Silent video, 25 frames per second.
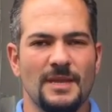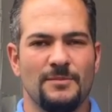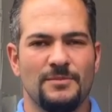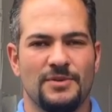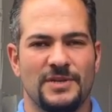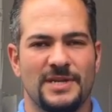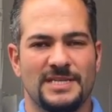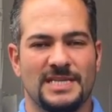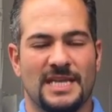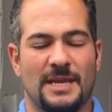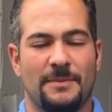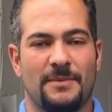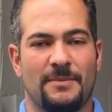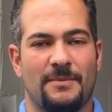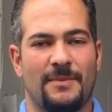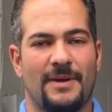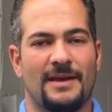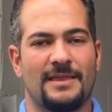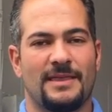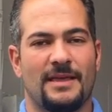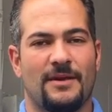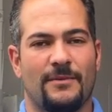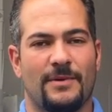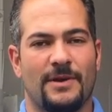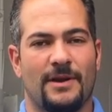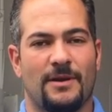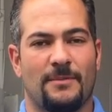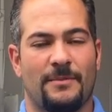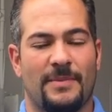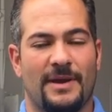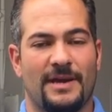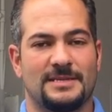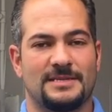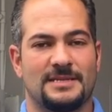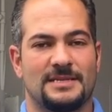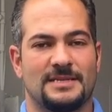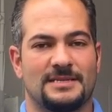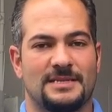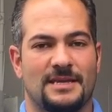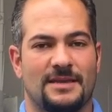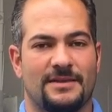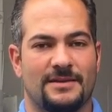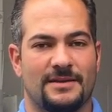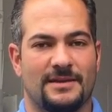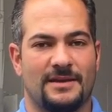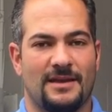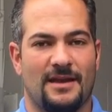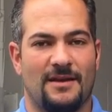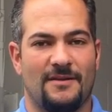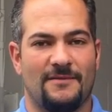please keep in mind that we are based in
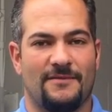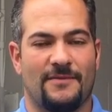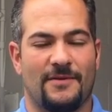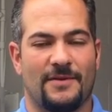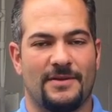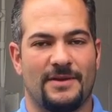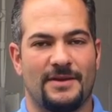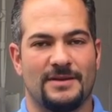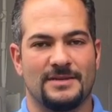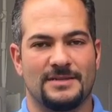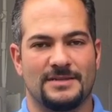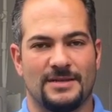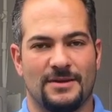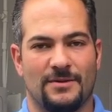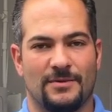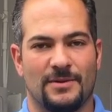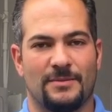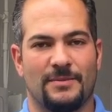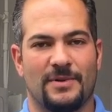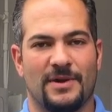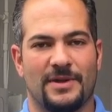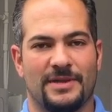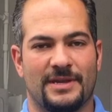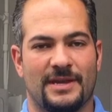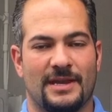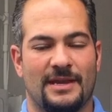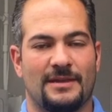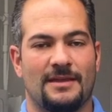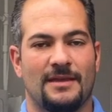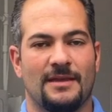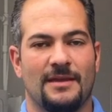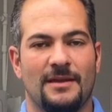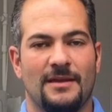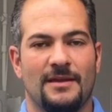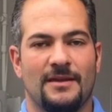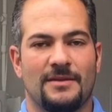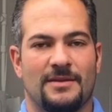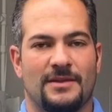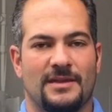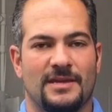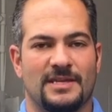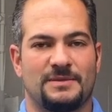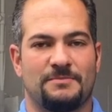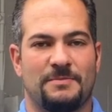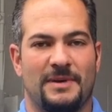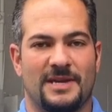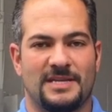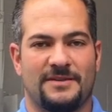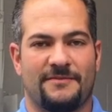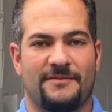Southern California, so we're building it to the
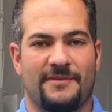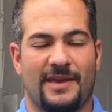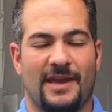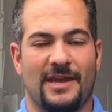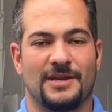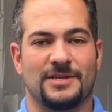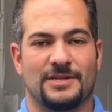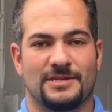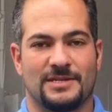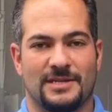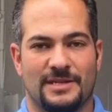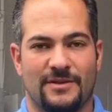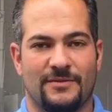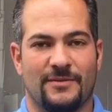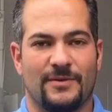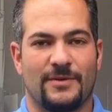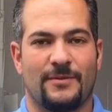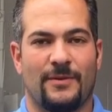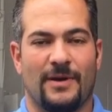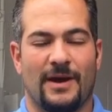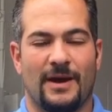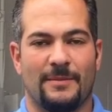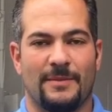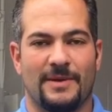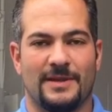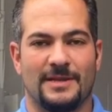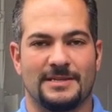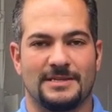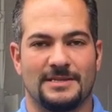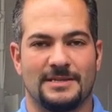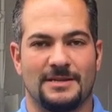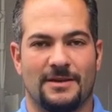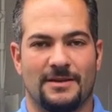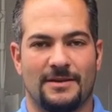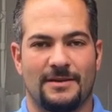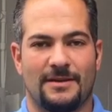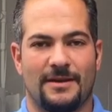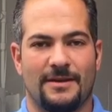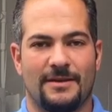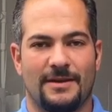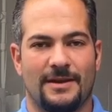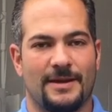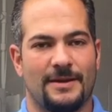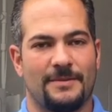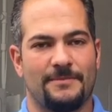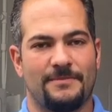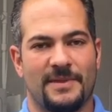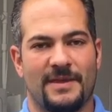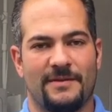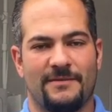specifications and the requirements in our
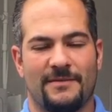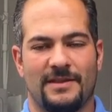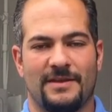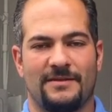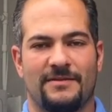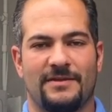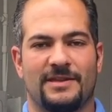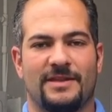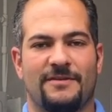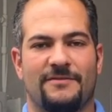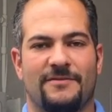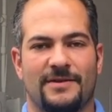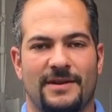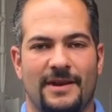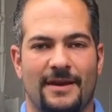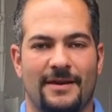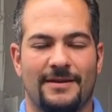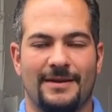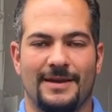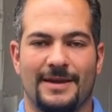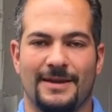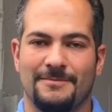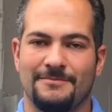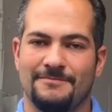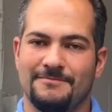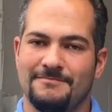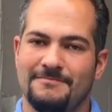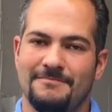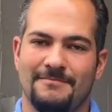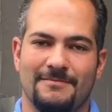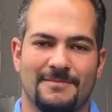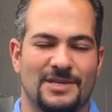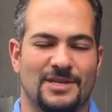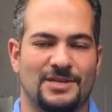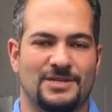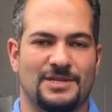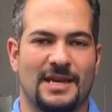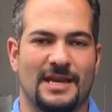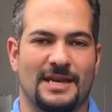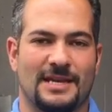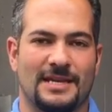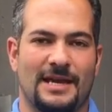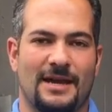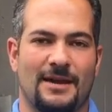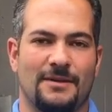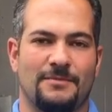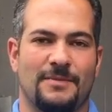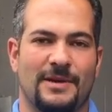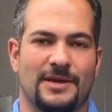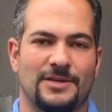area. If you live in a different area, just check it
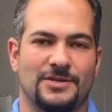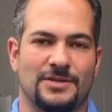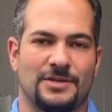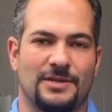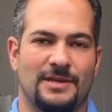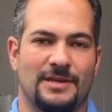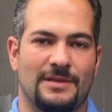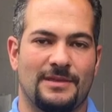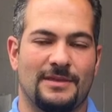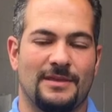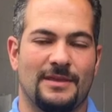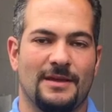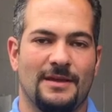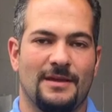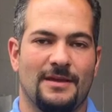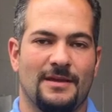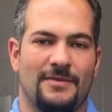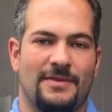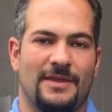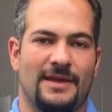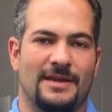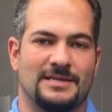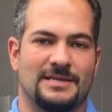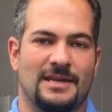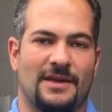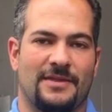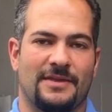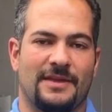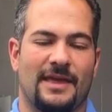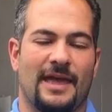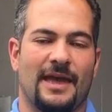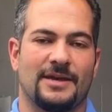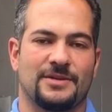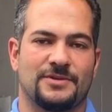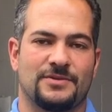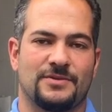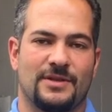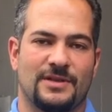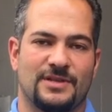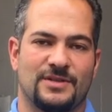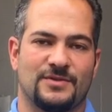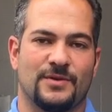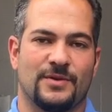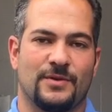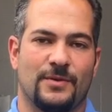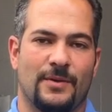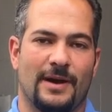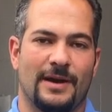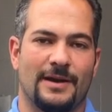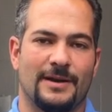out, make sure that there's nothing extra that's
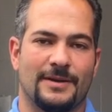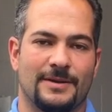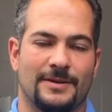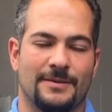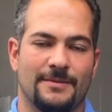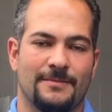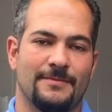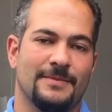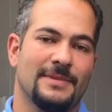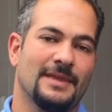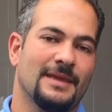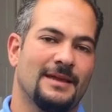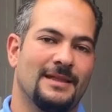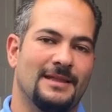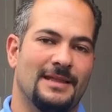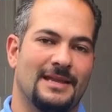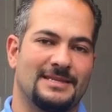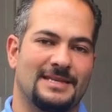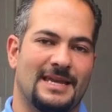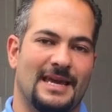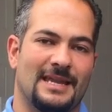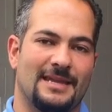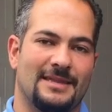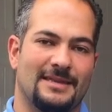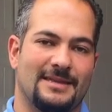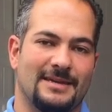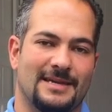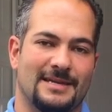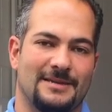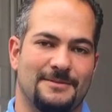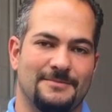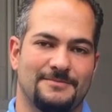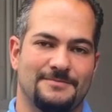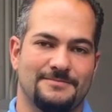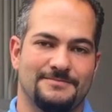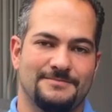required. Let's get into it.